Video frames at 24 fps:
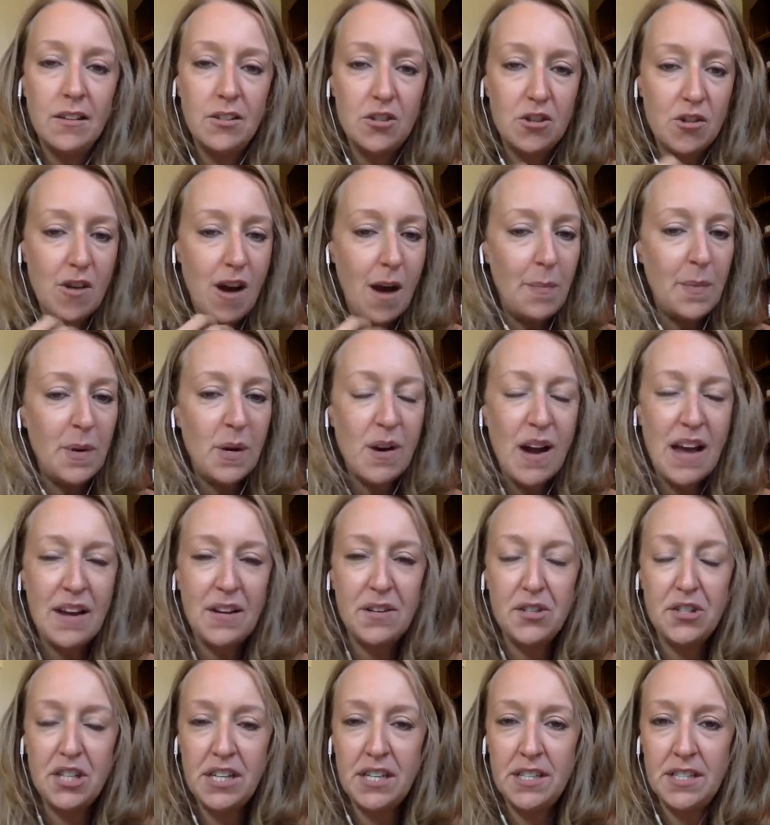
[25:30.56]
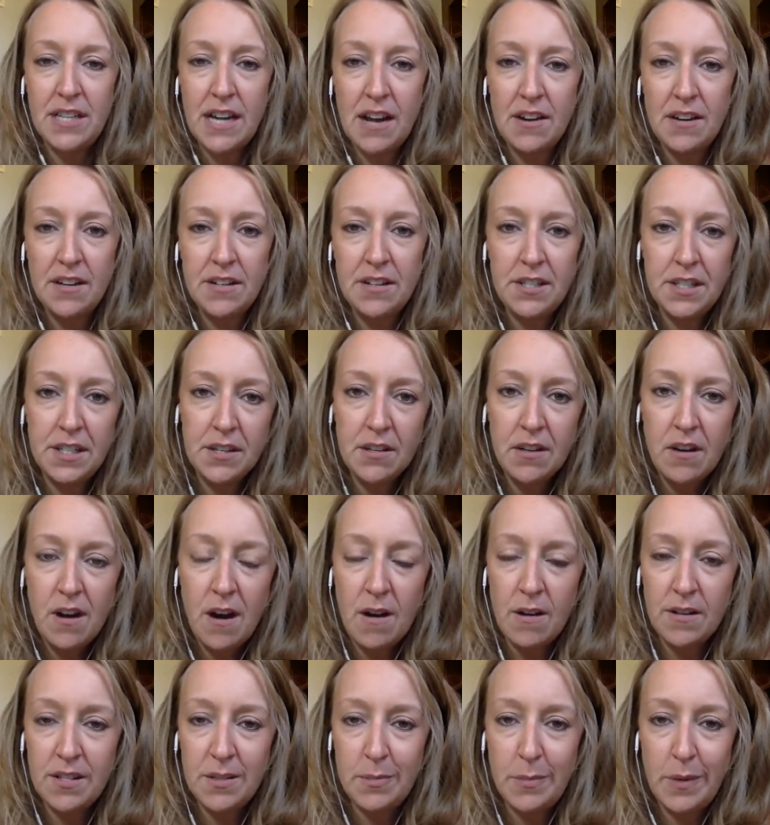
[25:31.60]
drop your energy down into your
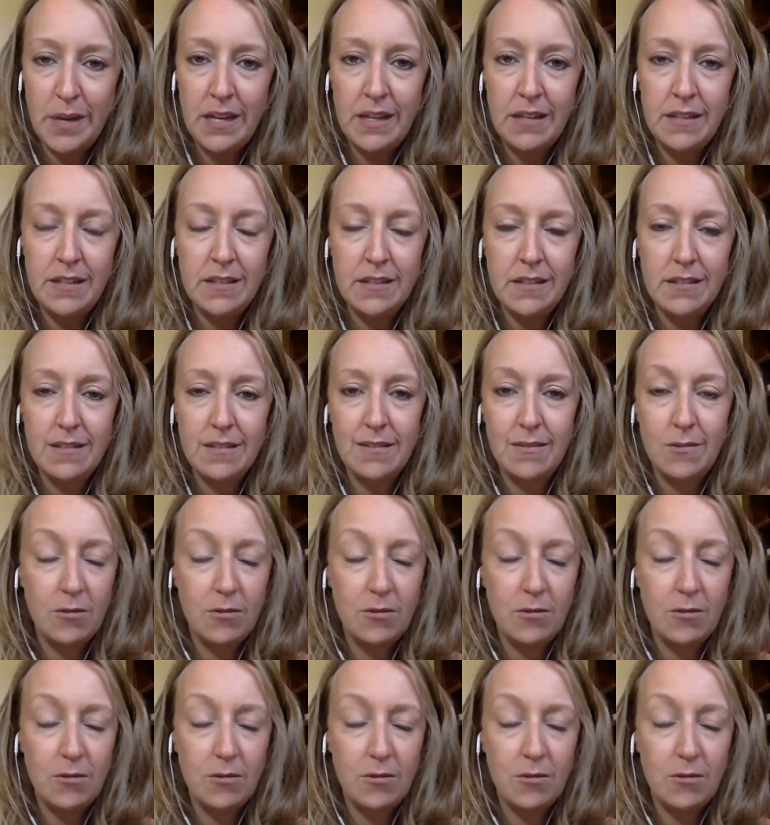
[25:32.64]
heart space,